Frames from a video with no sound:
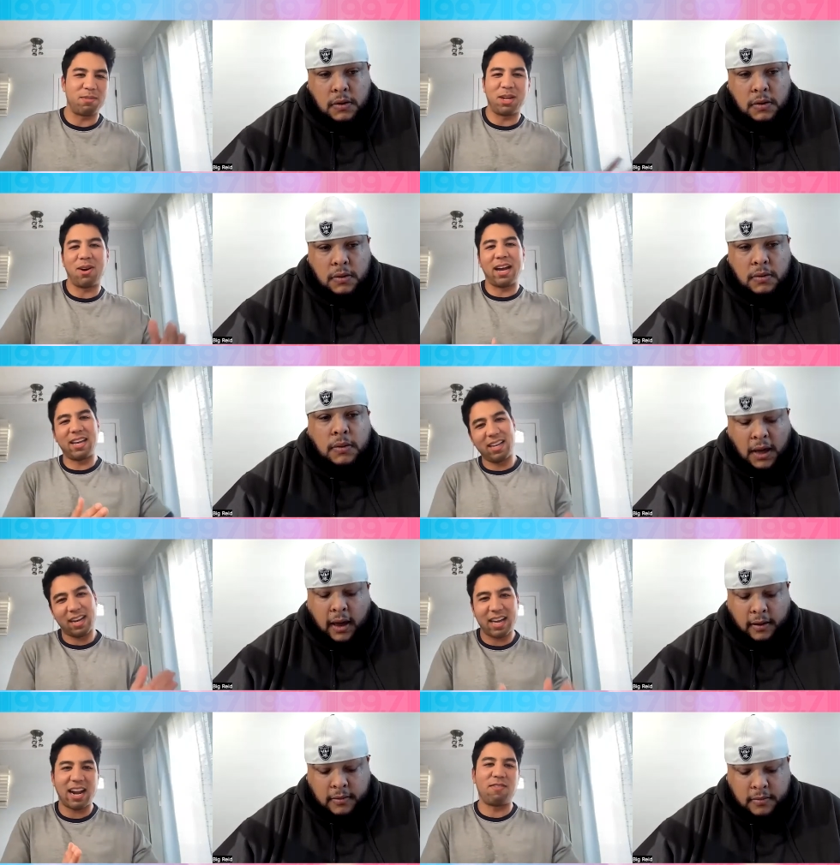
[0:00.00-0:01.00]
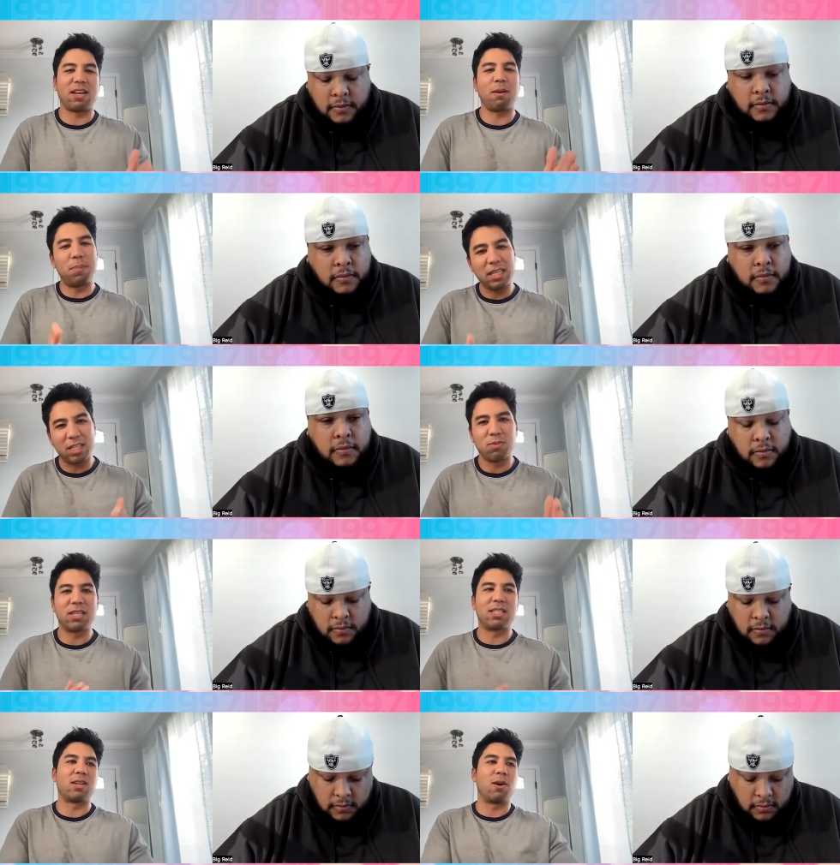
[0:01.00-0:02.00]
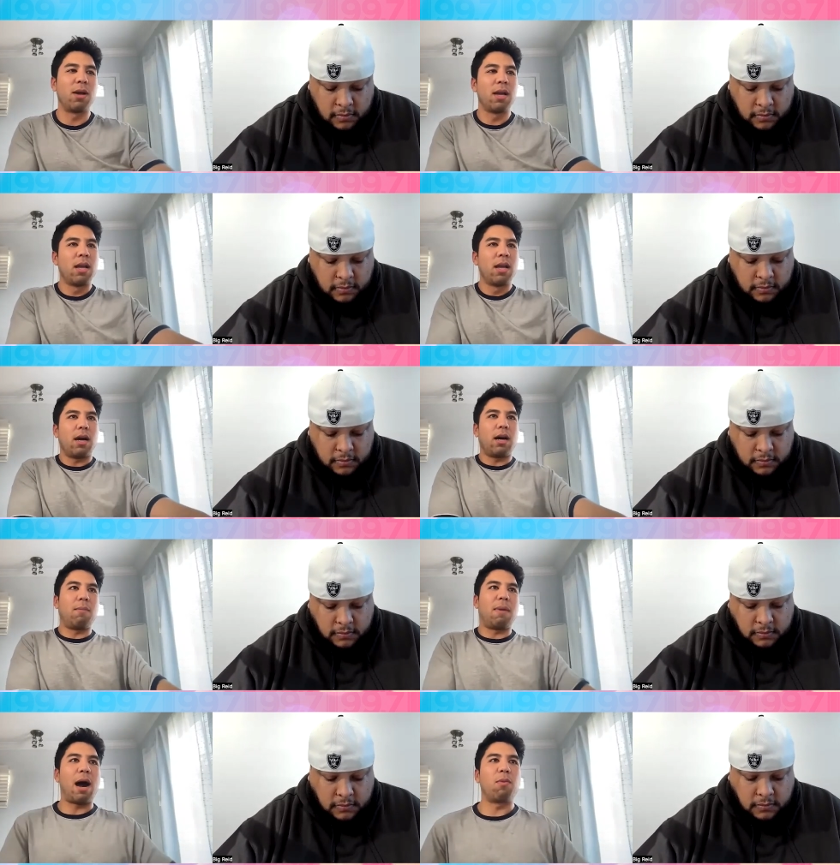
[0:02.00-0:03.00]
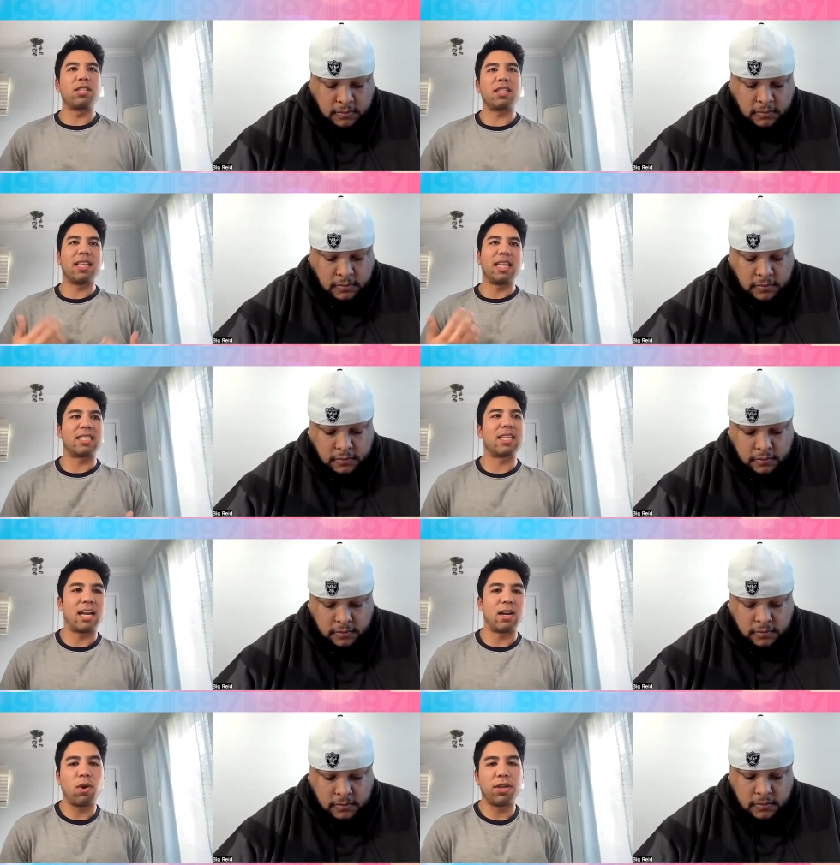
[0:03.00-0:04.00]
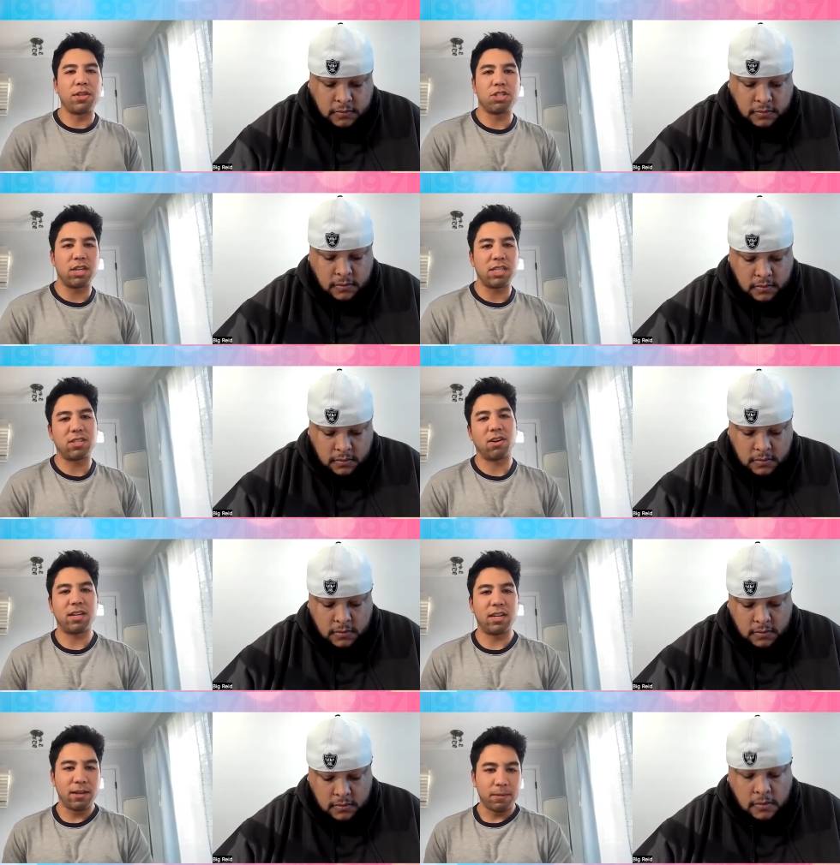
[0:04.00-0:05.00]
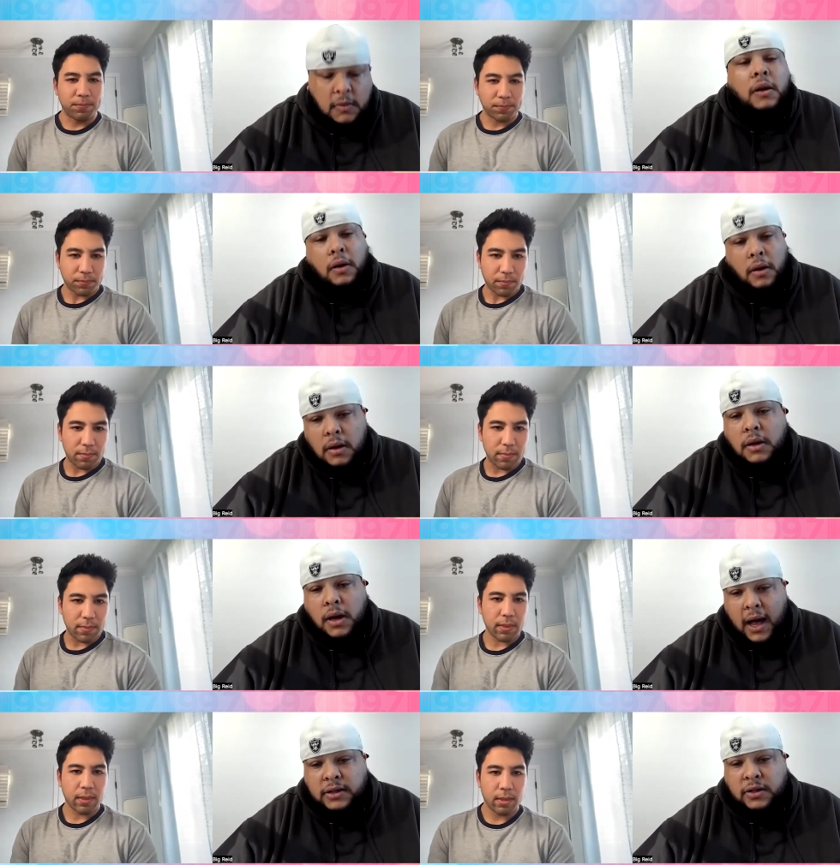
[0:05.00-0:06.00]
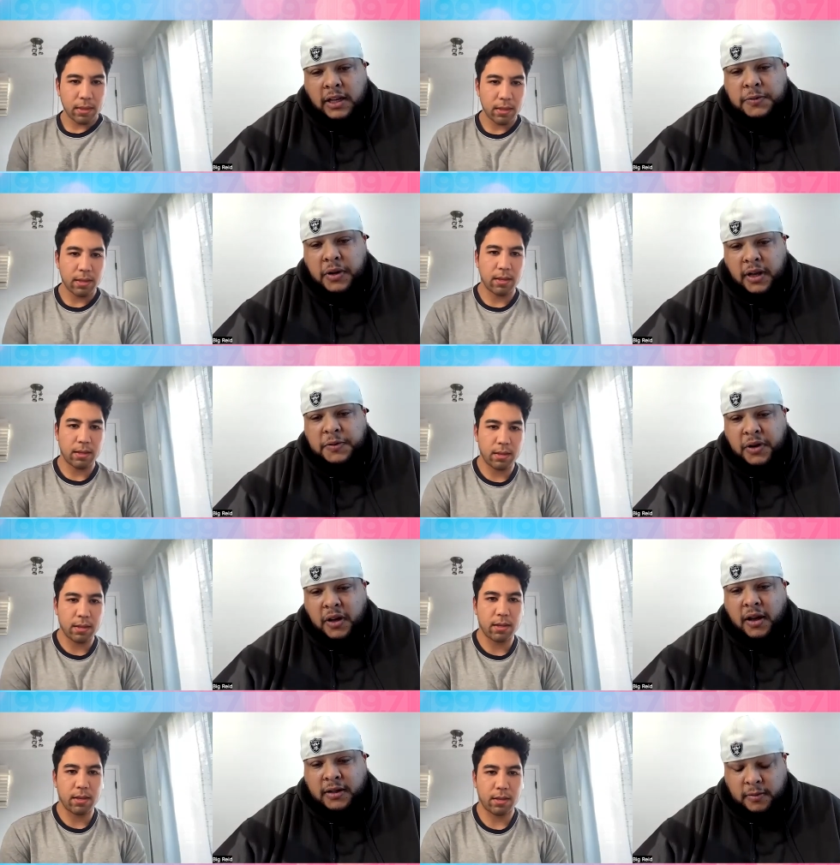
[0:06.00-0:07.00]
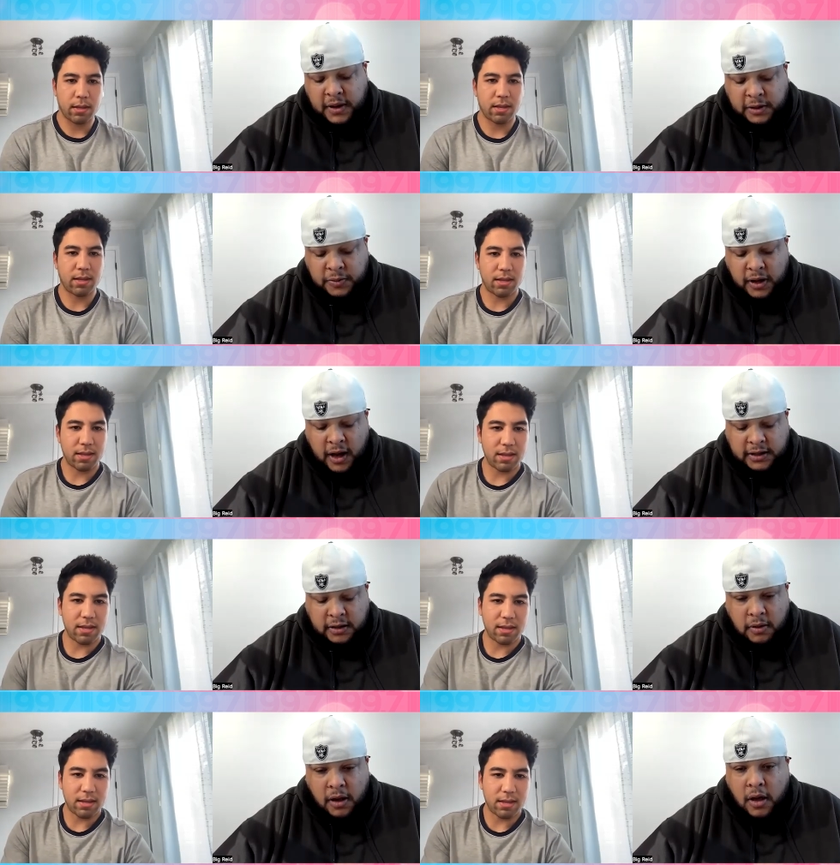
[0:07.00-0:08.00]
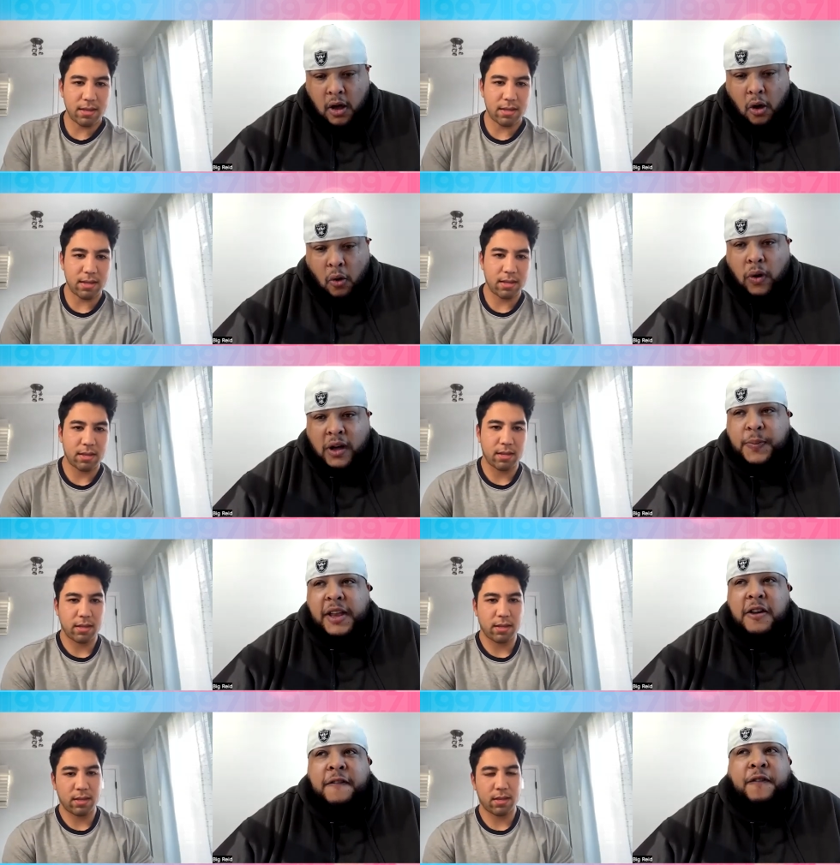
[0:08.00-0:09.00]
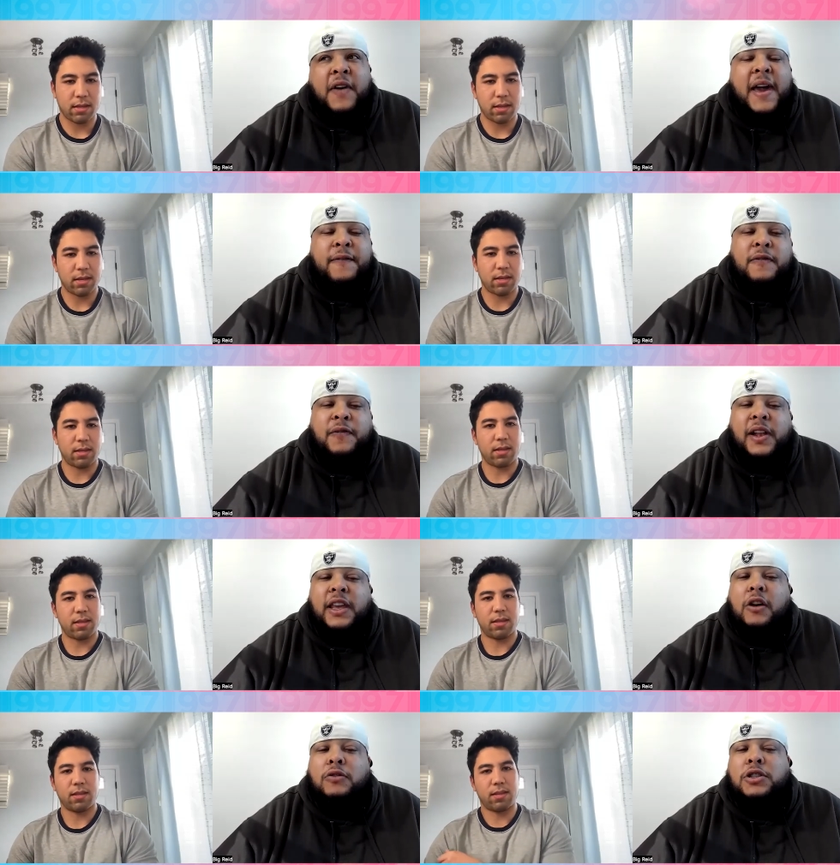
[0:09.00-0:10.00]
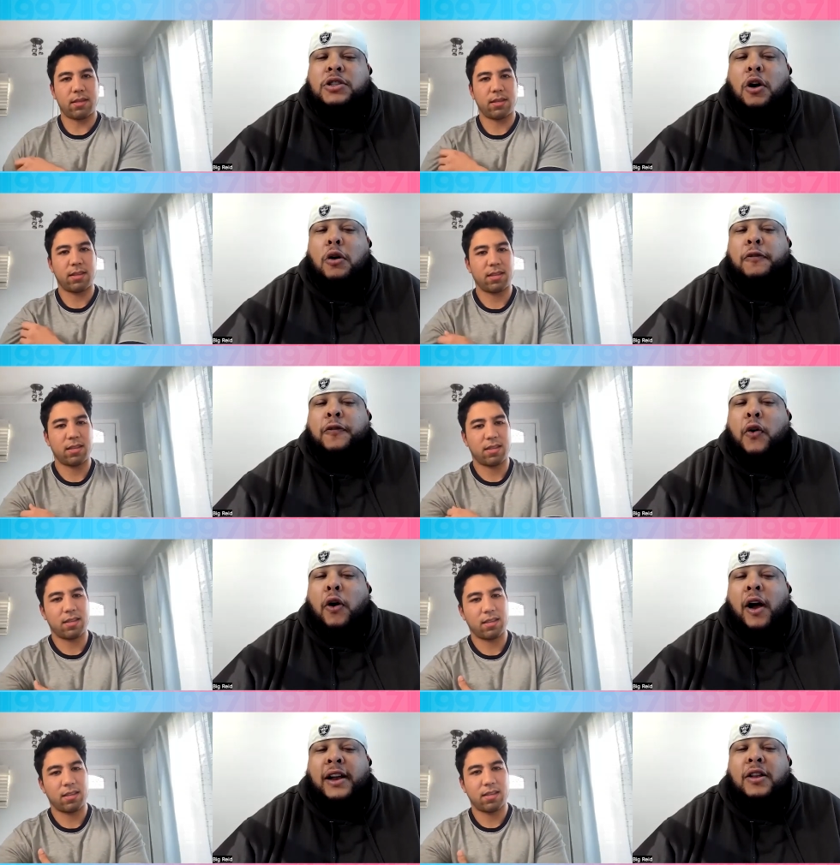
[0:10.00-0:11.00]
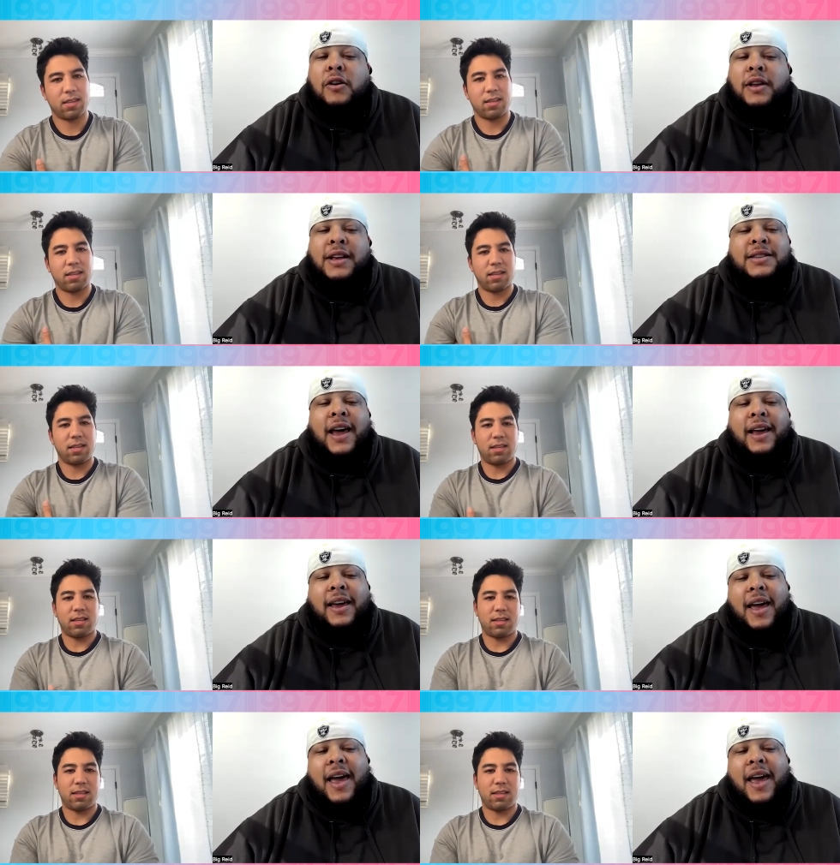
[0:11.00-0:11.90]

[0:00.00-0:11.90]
Speaker 1: you know, I, yeah. I kind of have a beat to it. So um, I would say that's kind of where the journey started. Gotcha.
Speaker 2: That's pretty, that's pretty awesome, man. That's pretty awesome. What's been your favorite video so far? I know it's like